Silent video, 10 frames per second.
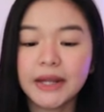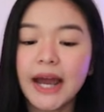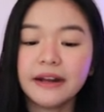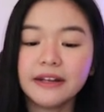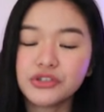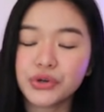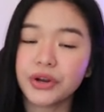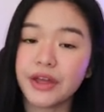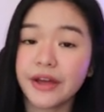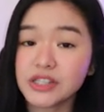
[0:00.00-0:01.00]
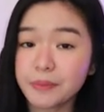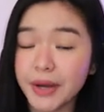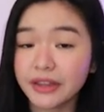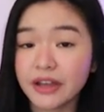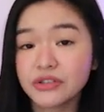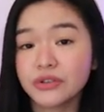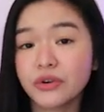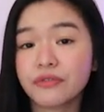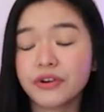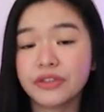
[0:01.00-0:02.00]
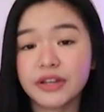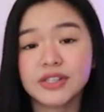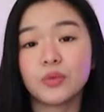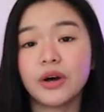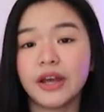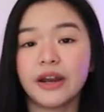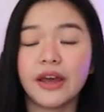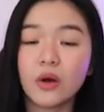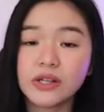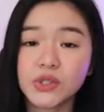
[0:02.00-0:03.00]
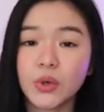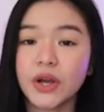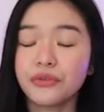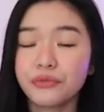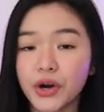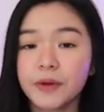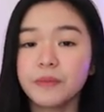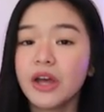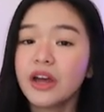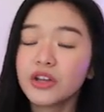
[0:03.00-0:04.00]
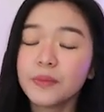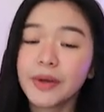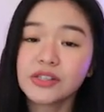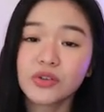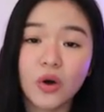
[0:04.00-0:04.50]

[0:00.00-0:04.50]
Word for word: manage ko na yung expectation ko for this one and I also informed yung mga